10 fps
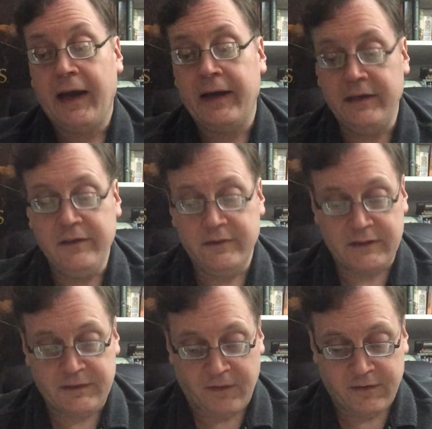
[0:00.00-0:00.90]
and he who
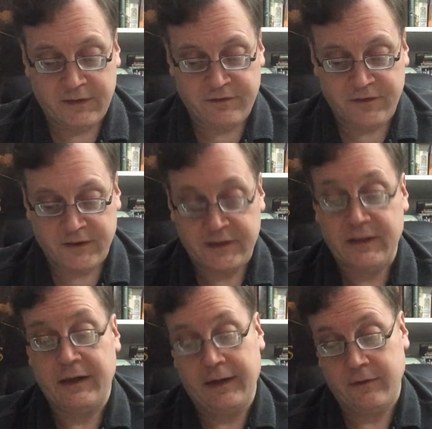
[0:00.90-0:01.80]
had spoken first
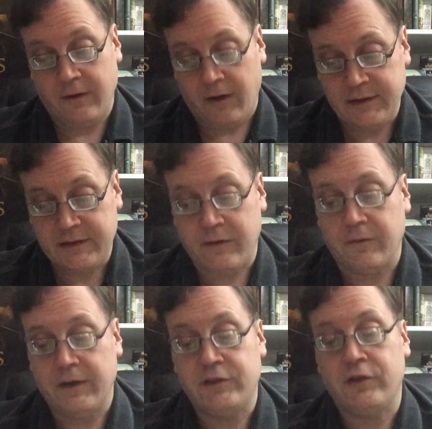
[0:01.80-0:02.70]
and had lost the
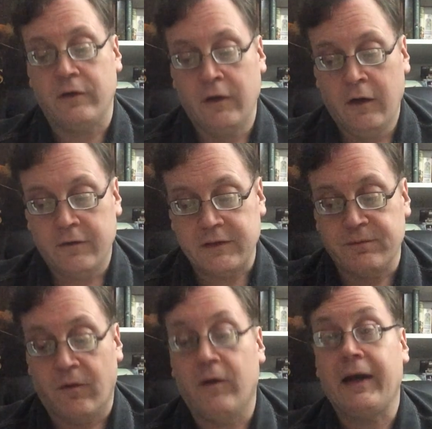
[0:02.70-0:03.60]
wager was
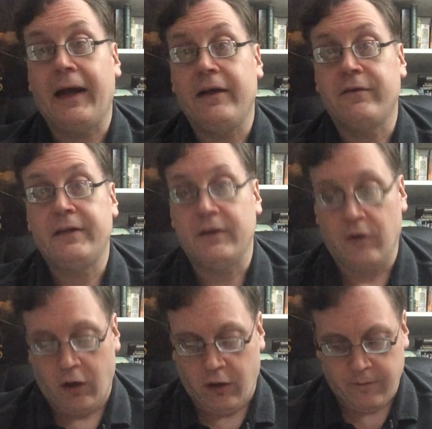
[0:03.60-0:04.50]
more angry than
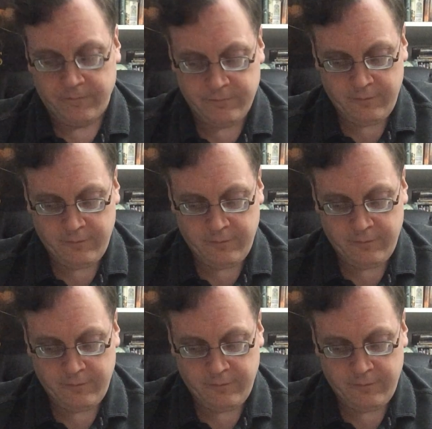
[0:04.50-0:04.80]
all.